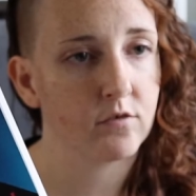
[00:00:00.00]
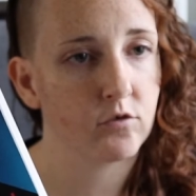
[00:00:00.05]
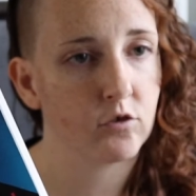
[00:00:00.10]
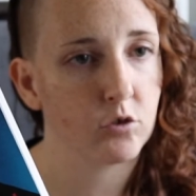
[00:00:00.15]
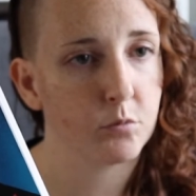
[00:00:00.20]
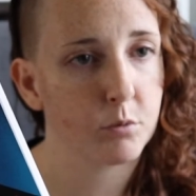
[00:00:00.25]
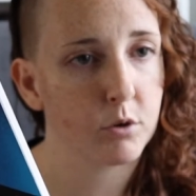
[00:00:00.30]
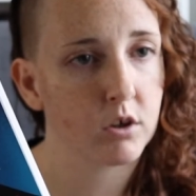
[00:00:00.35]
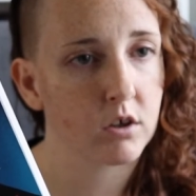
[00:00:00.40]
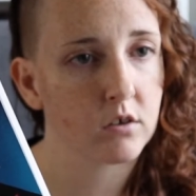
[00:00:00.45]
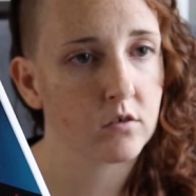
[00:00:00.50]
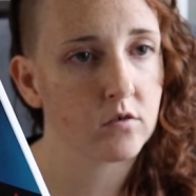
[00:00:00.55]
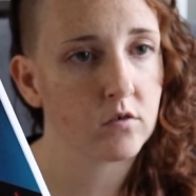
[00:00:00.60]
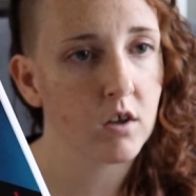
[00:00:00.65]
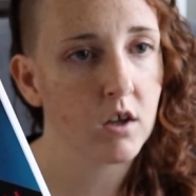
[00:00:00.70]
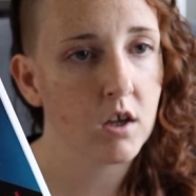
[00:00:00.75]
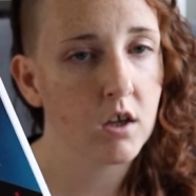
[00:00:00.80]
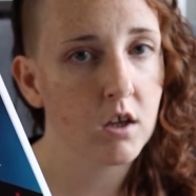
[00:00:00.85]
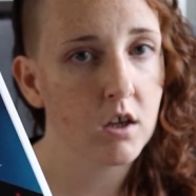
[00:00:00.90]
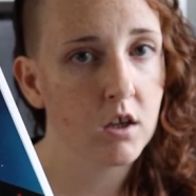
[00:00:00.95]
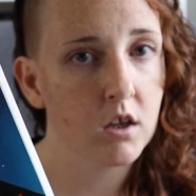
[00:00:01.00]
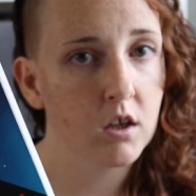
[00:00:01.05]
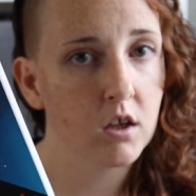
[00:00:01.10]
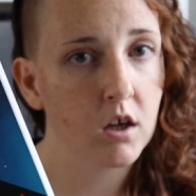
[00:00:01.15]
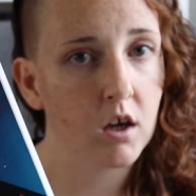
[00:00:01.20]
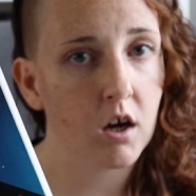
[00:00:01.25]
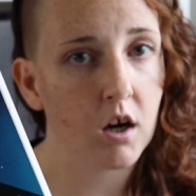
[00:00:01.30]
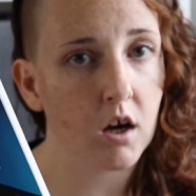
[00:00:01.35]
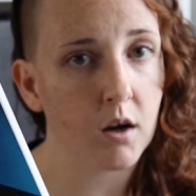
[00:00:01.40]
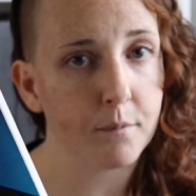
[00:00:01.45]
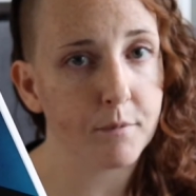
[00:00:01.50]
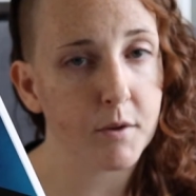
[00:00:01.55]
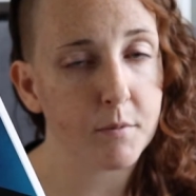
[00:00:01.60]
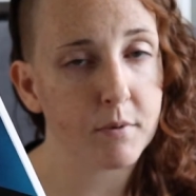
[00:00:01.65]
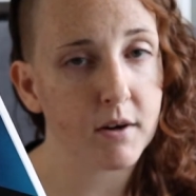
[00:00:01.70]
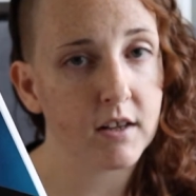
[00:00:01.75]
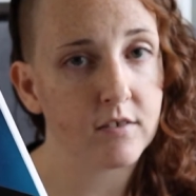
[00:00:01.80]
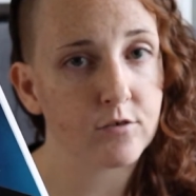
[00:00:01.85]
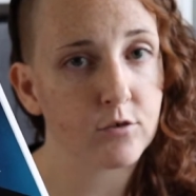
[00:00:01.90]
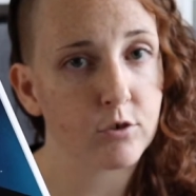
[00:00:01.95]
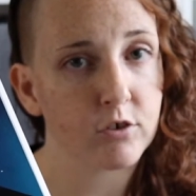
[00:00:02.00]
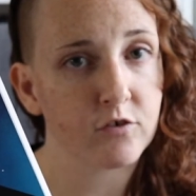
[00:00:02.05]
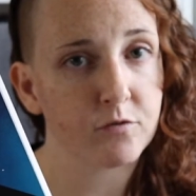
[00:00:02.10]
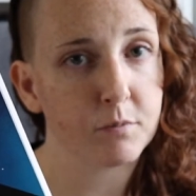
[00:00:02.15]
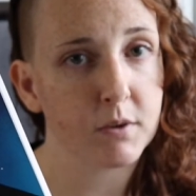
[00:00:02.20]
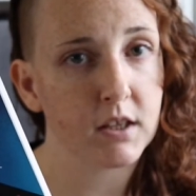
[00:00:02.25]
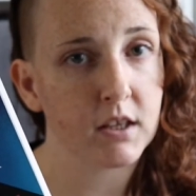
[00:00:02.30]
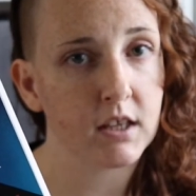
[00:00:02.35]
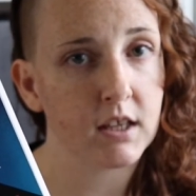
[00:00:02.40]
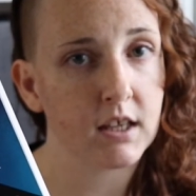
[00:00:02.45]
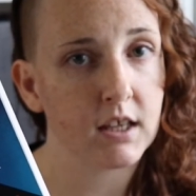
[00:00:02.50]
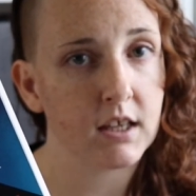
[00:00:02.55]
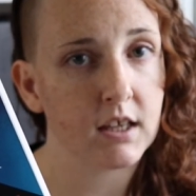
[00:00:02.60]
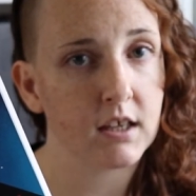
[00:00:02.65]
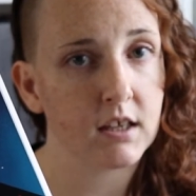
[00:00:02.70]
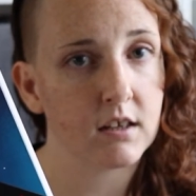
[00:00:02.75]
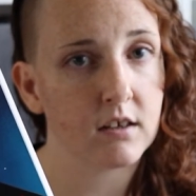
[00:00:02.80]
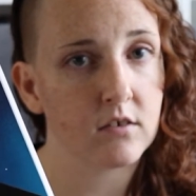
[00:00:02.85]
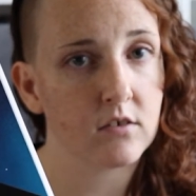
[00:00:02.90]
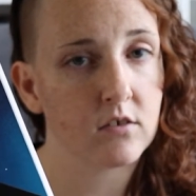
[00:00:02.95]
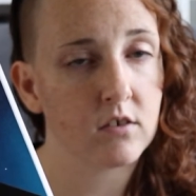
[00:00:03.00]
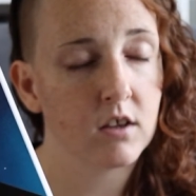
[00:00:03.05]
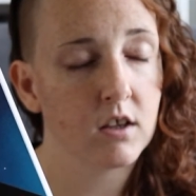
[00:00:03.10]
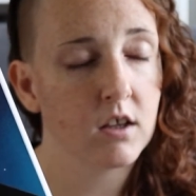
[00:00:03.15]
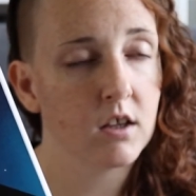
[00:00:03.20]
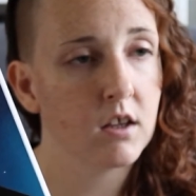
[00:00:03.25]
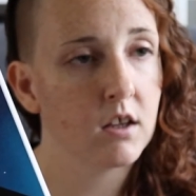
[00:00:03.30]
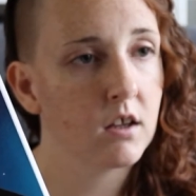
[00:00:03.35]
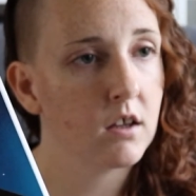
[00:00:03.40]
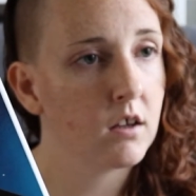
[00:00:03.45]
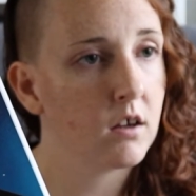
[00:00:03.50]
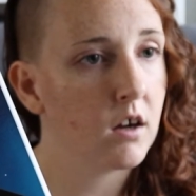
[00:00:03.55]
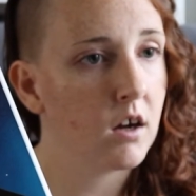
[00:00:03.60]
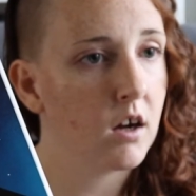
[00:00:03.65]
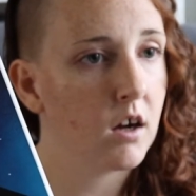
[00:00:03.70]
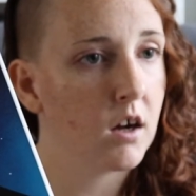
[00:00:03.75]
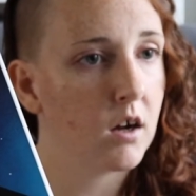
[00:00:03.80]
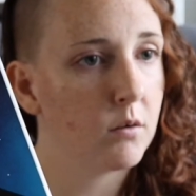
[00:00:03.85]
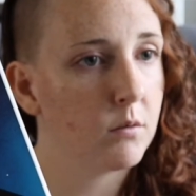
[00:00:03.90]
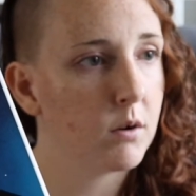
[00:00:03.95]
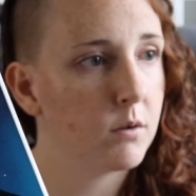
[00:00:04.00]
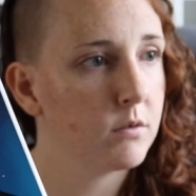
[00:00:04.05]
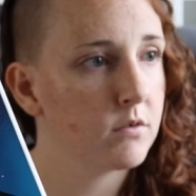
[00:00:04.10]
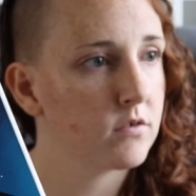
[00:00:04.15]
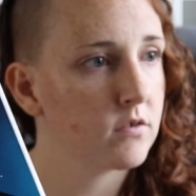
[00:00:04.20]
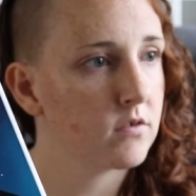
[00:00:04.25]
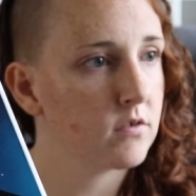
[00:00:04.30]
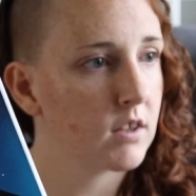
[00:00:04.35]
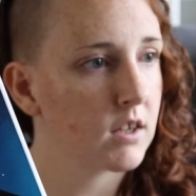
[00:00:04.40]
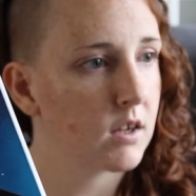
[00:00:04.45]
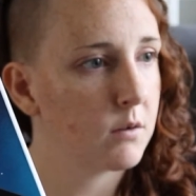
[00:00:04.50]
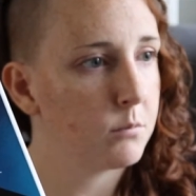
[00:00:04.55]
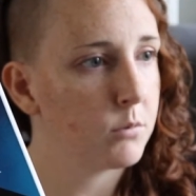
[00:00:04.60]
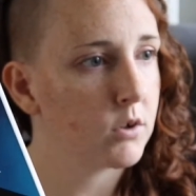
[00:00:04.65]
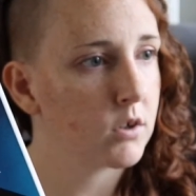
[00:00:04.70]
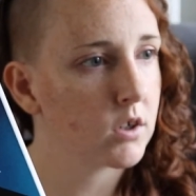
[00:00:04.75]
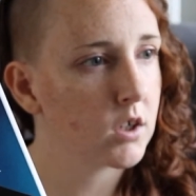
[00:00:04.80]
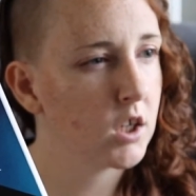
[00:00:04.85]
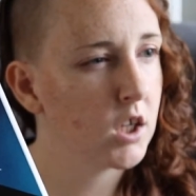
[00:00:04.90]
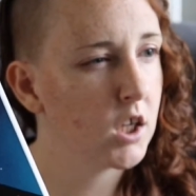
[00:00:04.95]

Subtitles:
two books, The Bronze Horseman and what was the second book?